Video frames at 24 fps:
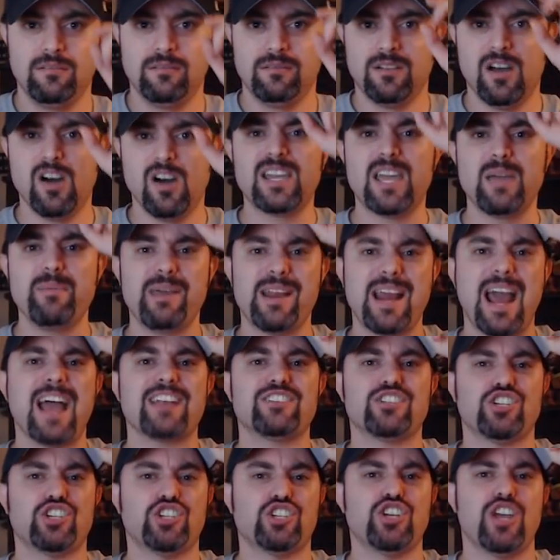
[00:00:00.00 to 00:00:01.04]
Don't give me that
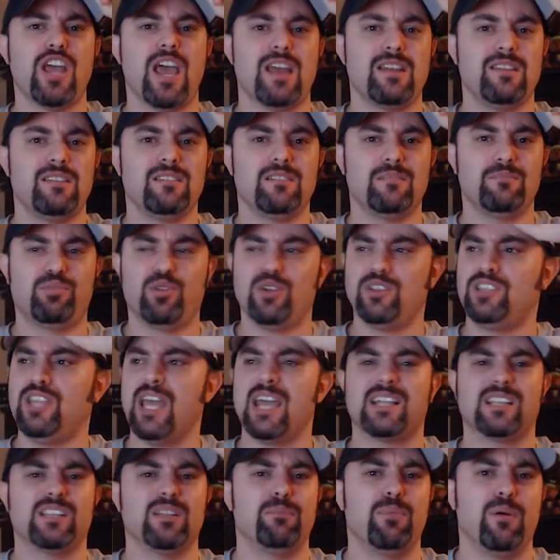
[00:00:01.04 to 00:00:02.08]
shit.
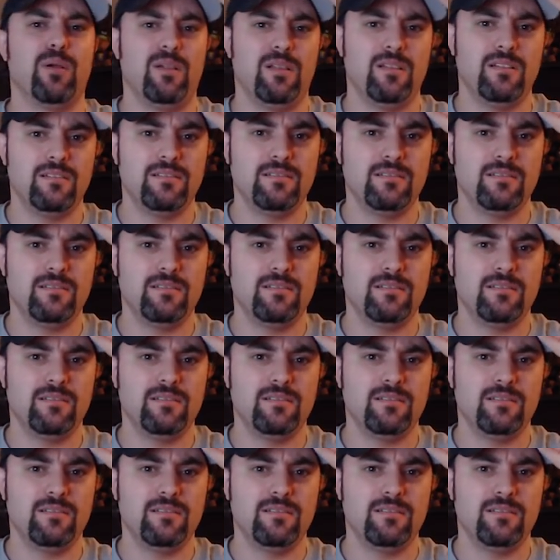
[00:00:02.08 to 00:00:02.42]
Predictable.